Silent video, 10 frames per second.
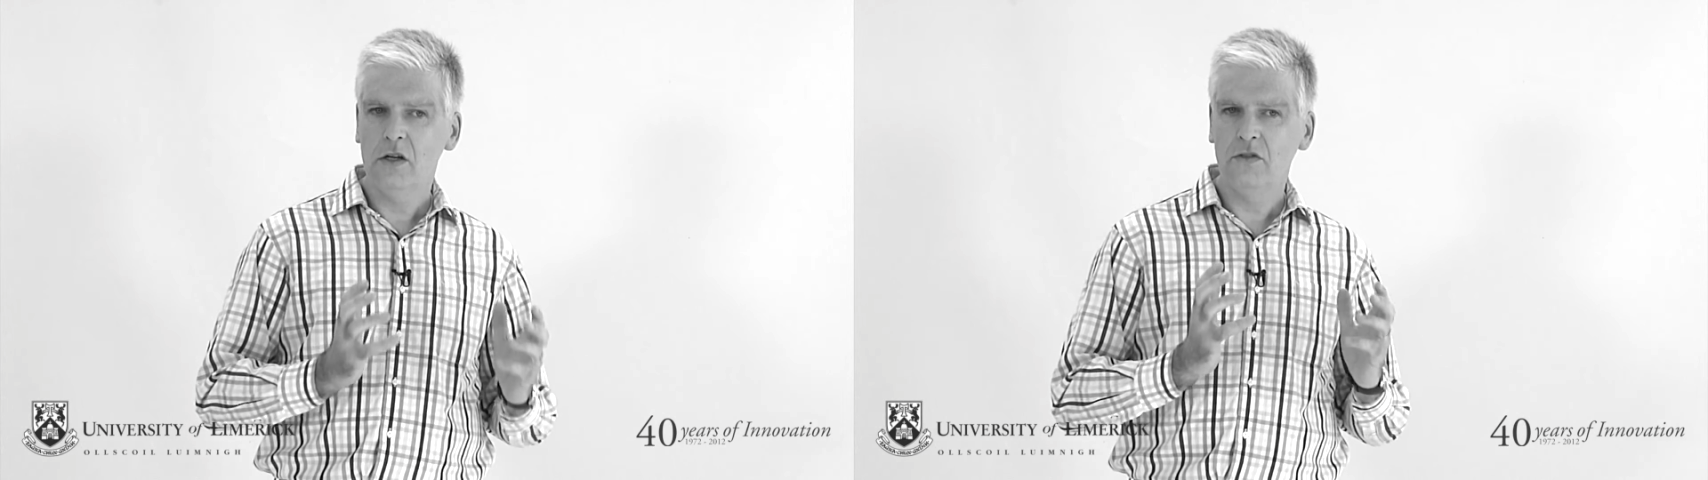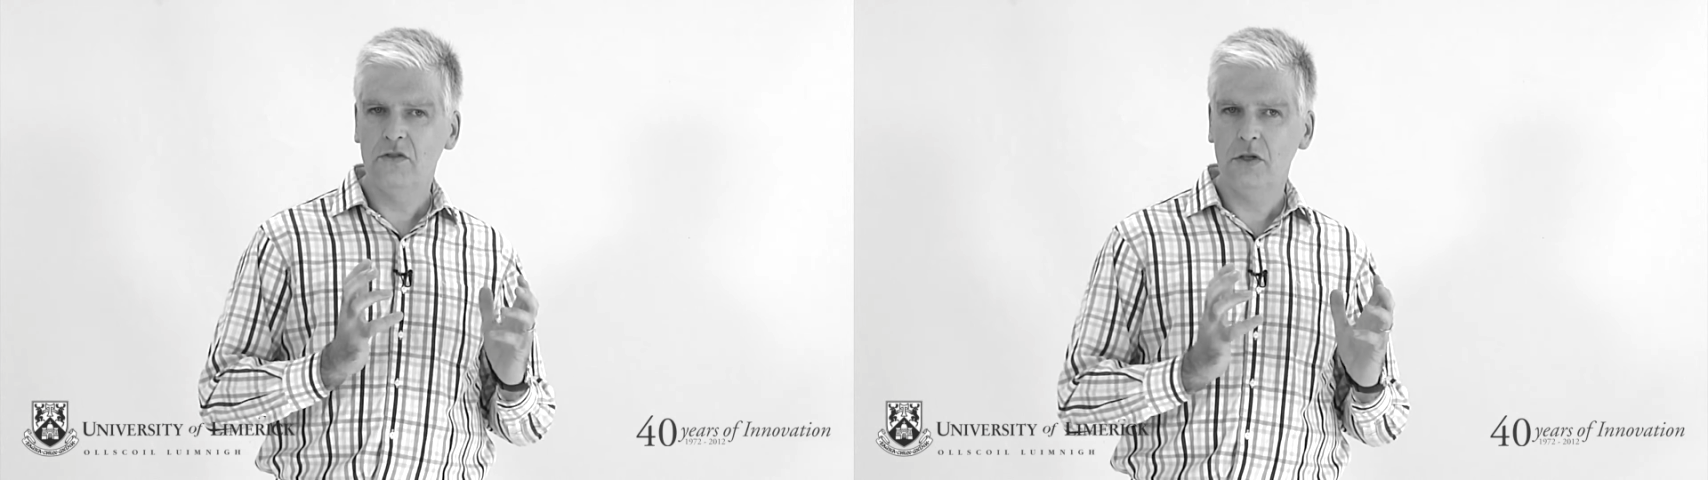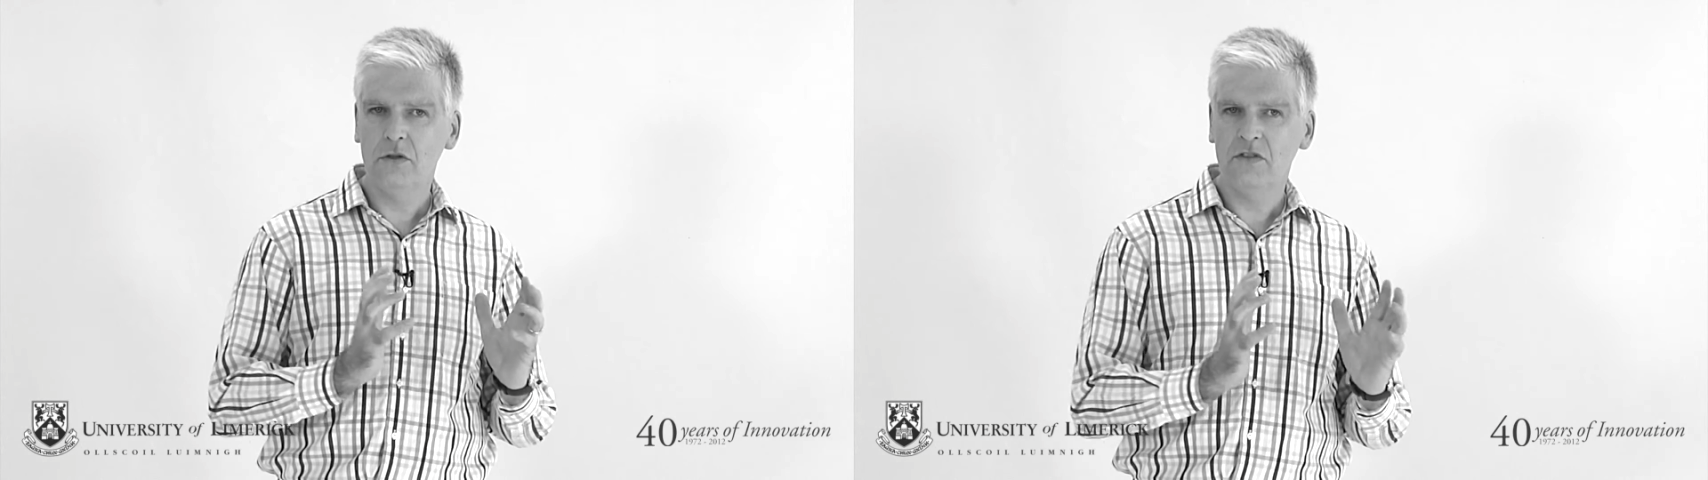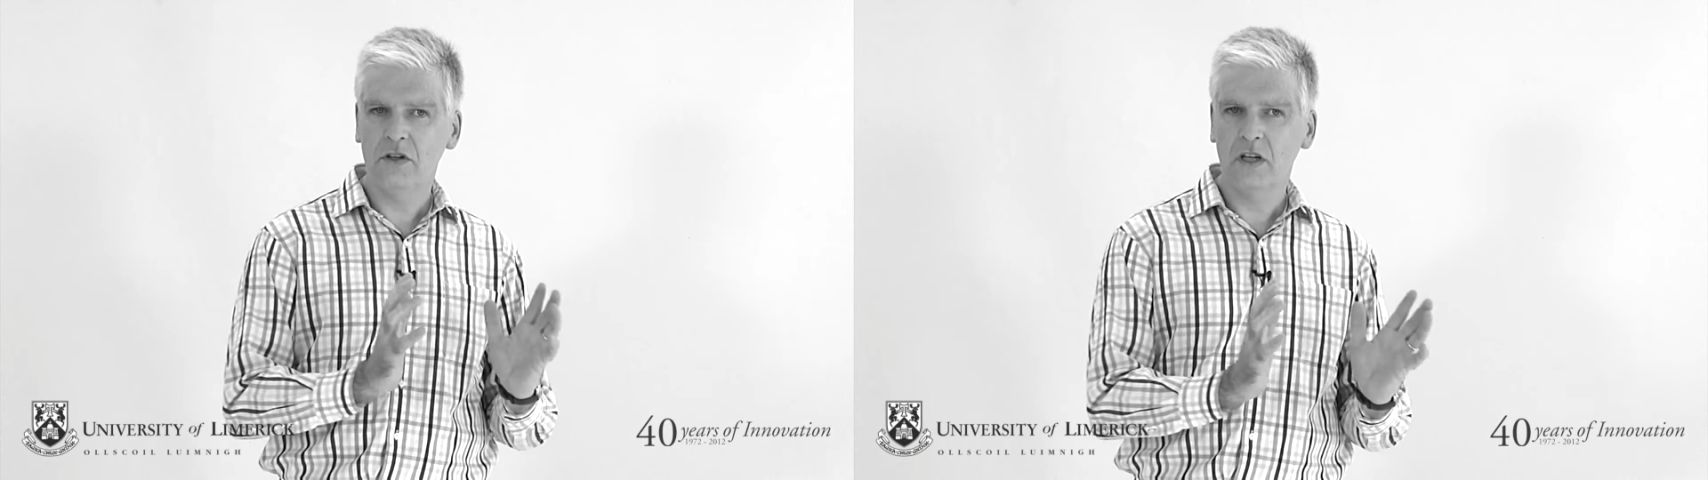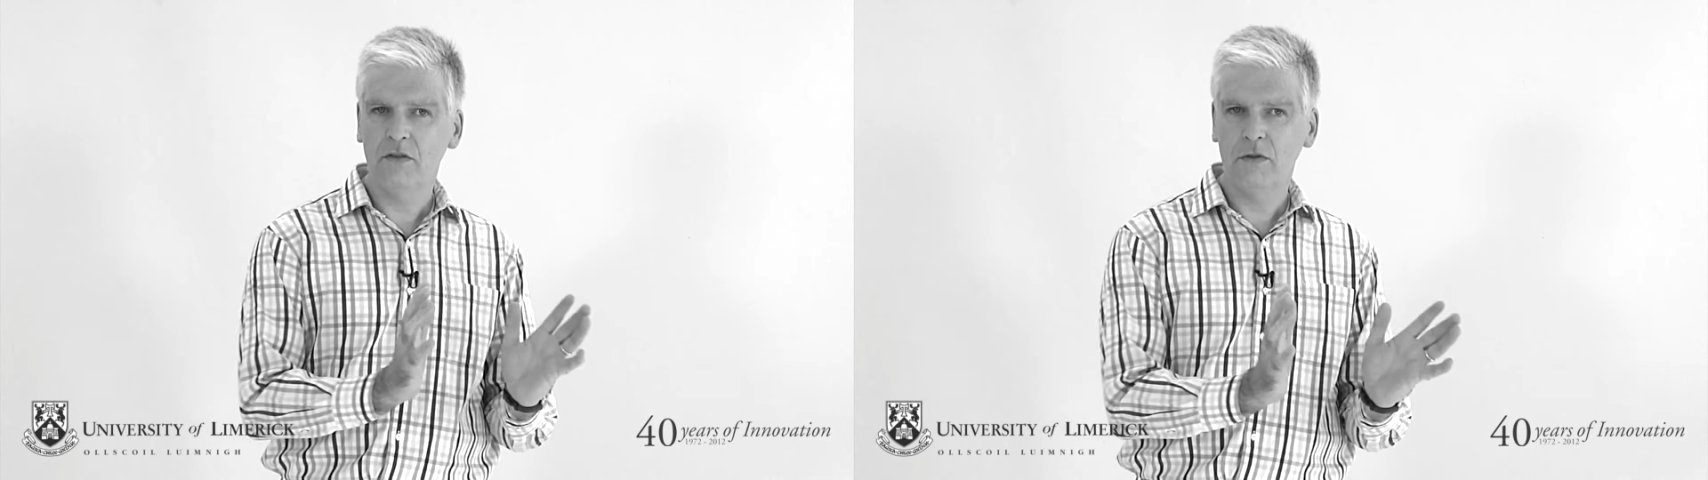students
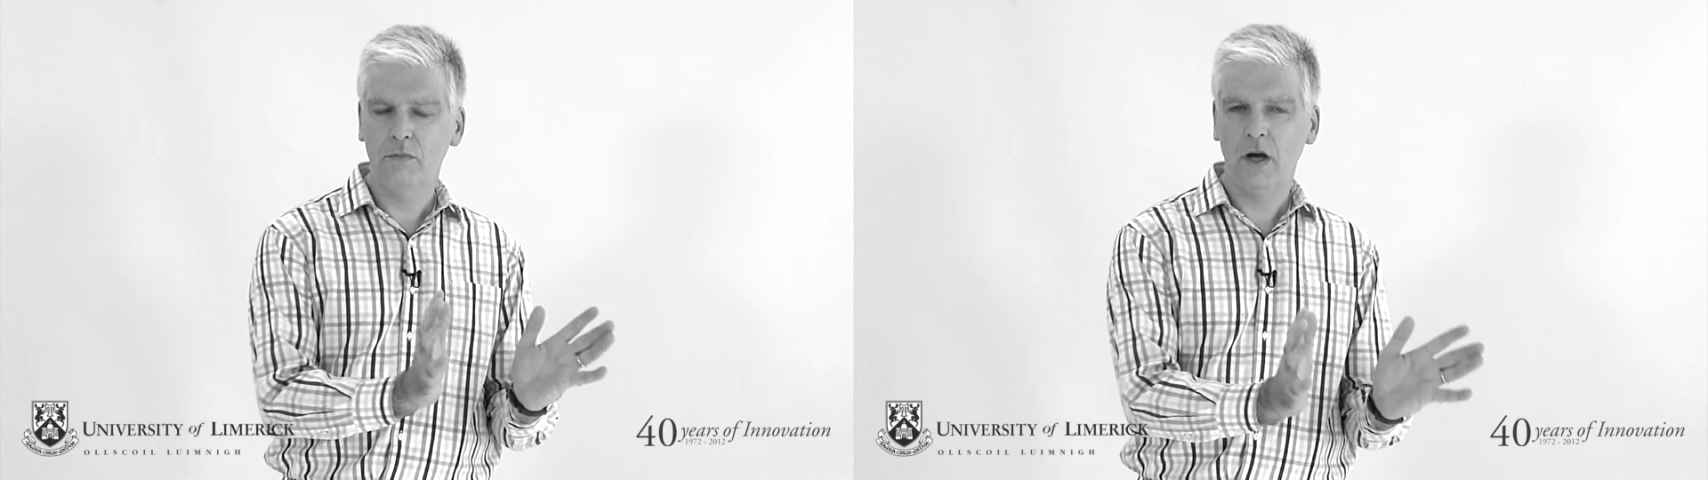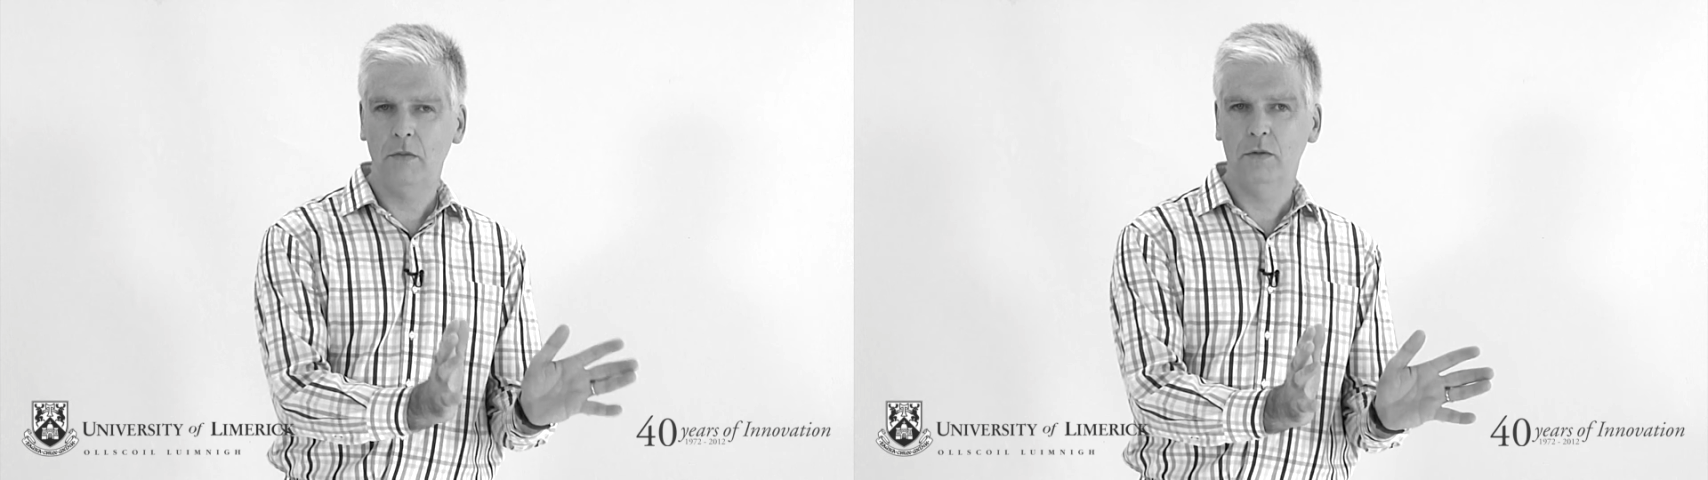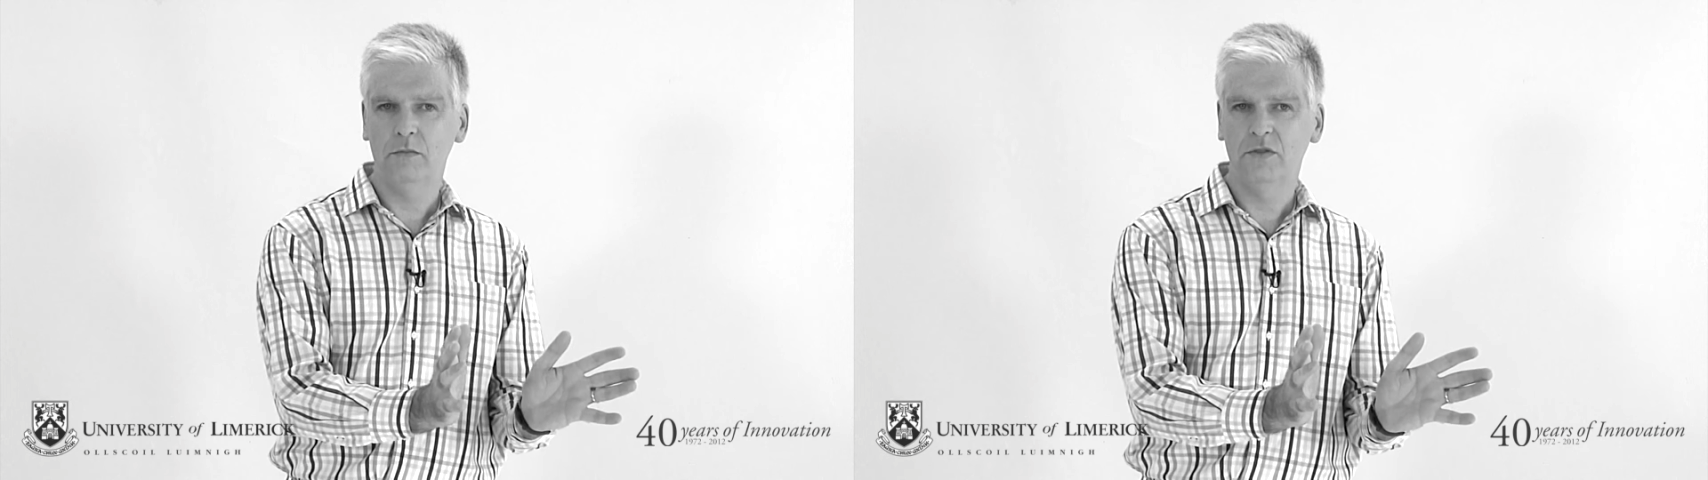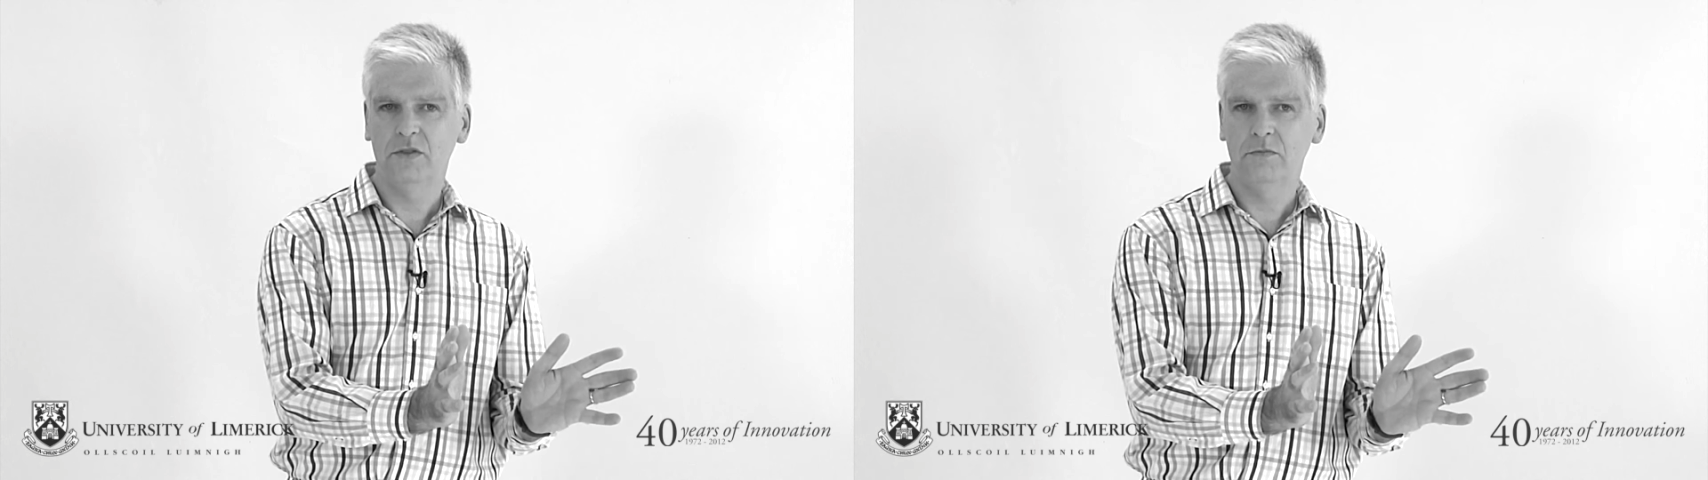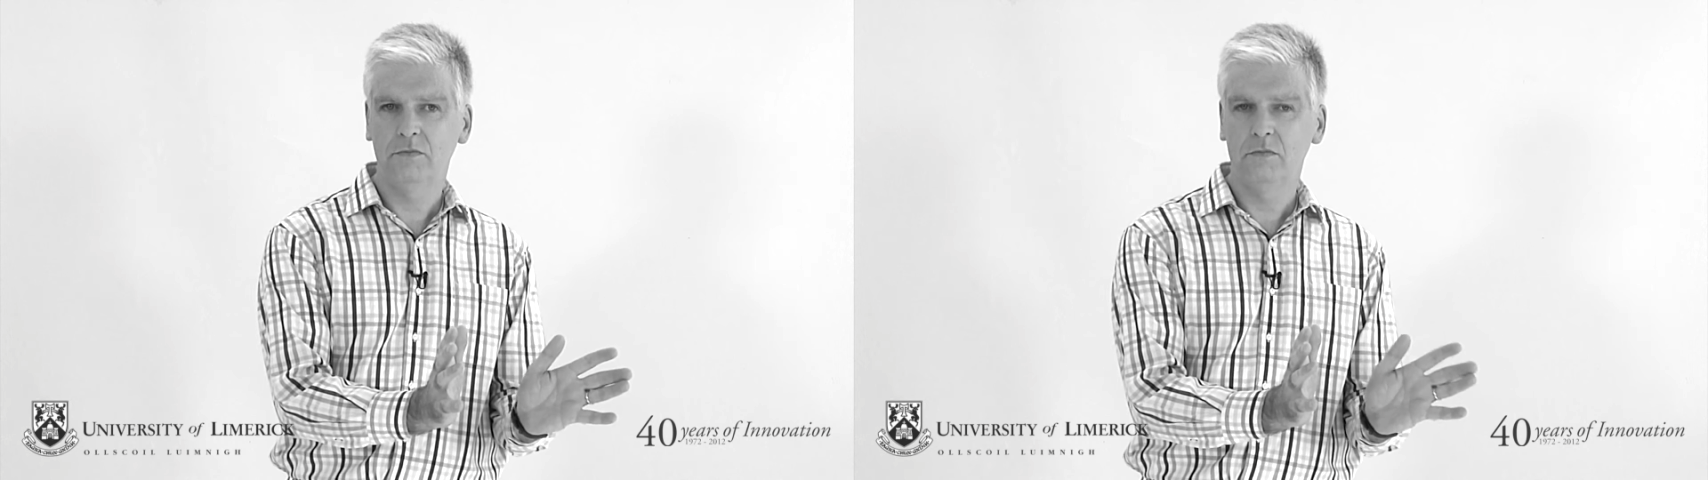are given problems,